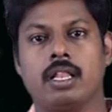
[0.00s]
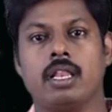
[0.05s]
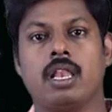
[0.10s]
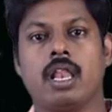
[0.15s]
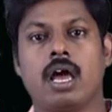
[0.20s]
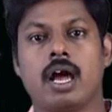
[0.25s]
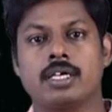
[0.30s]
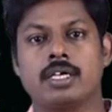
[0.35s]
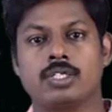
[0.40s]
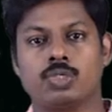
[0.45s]

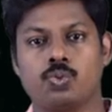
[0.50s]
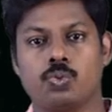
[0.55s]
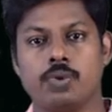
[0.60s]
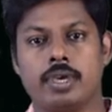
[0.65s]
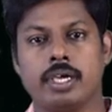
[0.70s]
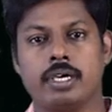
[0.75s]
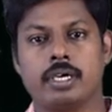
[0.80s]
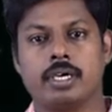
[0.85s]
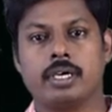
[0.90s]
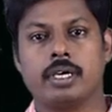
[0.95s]
last
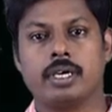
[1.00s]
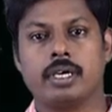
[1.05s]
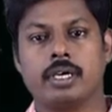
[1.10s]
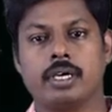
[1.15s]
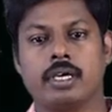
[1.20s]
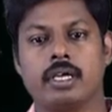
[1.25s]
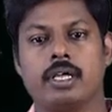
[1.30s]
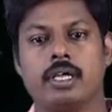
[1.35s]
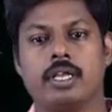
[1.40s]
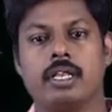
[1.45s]
week,
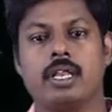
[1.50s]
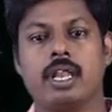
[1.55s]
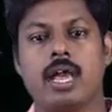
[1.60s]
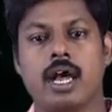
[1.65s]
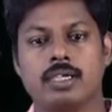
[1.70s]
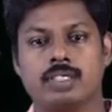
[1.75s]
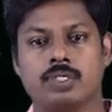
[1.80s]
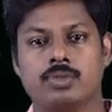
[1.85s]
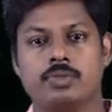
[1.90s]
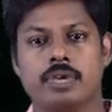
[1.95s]

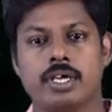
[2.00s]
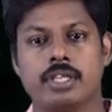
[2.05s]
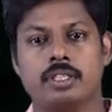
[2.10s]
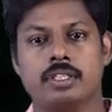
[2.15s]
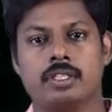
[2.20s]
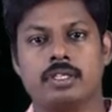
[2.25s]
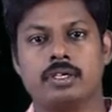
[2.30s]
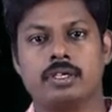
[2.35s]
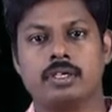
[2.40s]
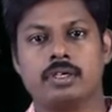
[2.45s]
last month,
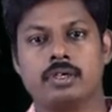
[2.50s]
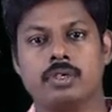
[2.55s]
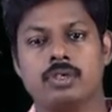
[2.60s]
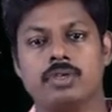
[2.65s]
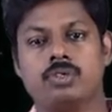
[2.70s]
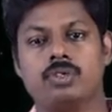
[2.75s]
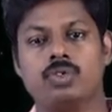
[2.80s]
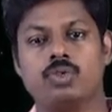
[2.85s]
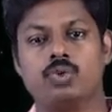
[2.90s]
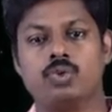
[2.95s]

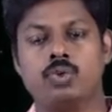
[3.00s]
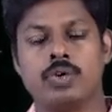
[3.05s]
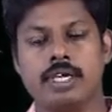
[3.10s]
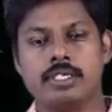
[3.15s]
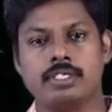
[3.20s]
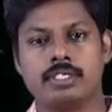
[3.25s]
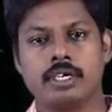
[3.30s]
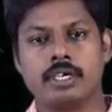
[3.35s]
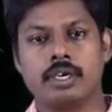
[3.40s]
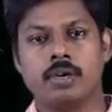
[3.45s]
2
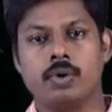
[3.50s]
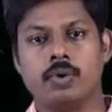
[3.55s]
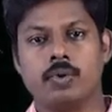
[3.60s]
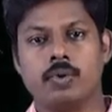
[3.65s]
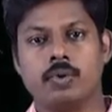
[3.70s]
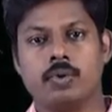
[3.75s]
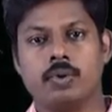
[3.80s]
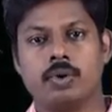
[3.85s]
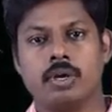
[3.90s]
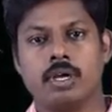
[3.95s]
days ago,
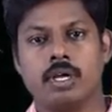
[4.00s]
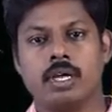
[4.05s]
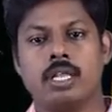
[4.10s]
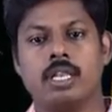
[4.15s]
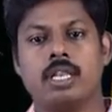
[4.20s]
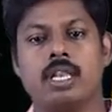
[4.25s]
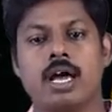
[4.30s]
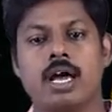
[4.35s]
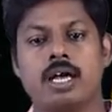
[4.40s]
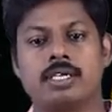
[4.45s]

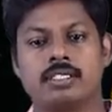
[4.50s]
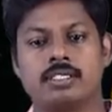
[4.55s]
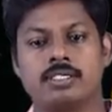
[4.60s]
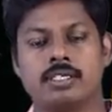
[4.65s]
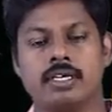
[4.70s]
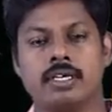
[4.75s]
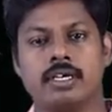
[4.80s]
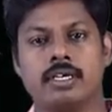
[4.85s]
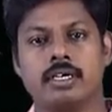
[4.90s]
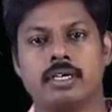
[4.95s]
last
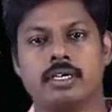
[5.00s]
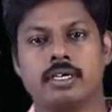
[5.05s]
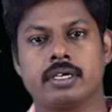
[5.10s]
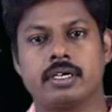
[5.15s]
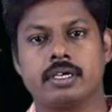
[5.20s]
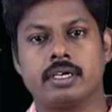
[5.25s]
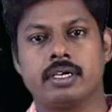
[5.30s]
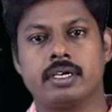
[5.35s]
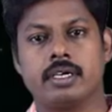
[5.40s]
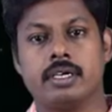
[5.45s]
year,
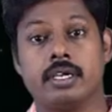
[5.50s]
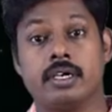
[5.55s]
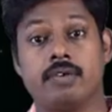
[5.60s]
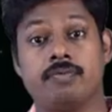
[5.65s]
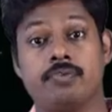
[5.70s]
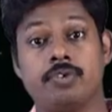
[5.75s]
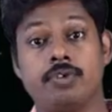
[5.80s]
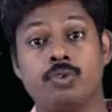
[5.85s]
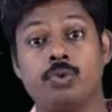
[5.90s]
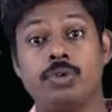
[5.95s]
a
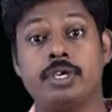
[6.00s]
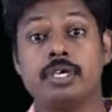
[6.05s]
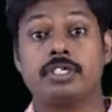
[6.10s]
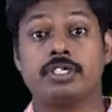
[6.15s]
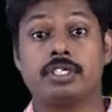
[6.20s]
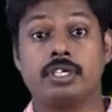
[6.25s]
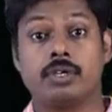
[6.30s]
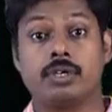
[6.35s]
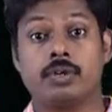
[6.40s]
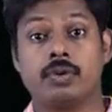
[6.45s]
few years
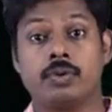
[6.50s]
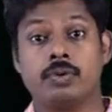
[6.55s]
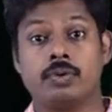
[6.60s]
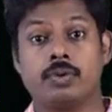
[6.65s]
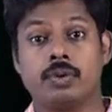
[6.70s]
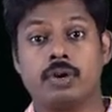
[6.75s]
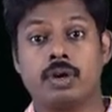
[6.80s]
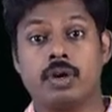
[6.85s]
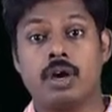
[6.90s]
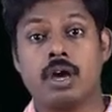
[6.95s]
ago,
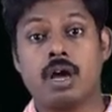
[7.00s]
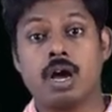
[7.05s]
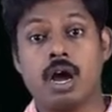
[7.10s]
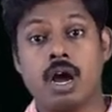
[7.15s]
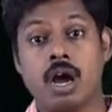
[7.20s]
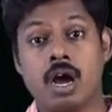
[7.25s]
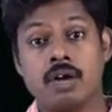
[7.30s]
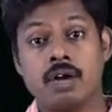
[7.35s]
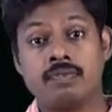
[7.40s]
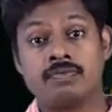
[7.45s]

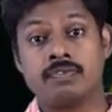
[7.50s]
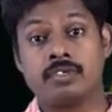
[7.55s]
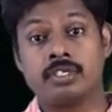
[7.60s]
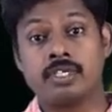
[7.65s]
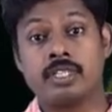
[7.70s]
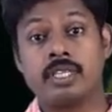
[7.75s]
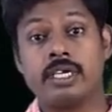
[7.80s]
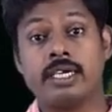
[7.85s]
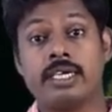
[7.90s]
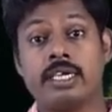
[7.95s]
after
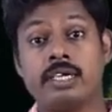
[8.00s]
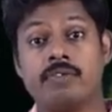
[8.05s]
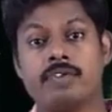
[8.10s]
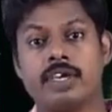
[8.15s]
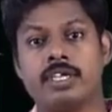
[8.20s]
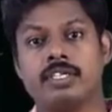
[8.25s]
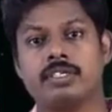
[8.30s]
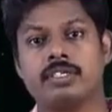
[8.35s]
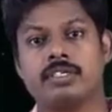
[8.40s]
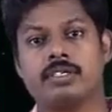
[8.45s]
the
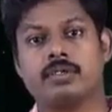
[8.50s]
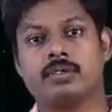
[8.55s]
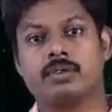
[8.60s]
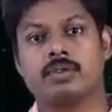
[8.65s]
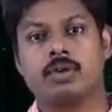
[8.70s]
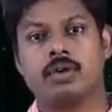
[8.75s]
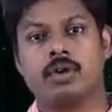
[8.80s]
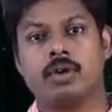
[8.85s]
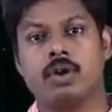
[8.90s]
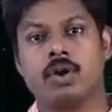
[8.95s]
event,
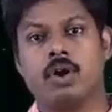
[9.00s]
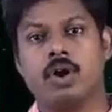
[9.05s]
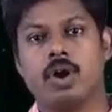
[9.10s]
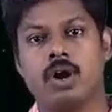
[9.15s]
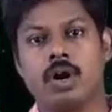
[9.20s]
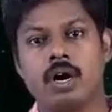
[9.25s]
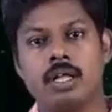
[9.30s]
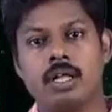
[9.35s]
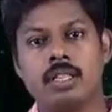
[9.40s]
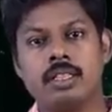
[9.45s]

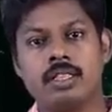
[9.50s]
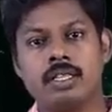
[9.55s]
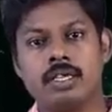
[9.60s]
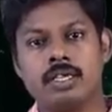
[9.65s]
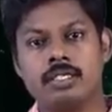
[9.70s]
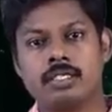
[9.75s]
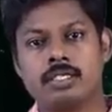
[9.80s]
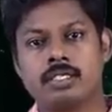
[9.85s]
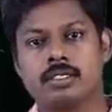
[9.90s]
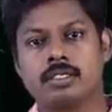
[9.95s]
all
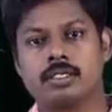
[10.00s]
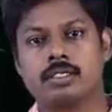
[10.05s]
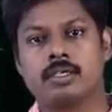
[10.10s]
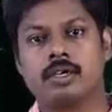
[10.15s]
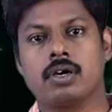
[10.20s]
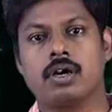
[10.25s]
these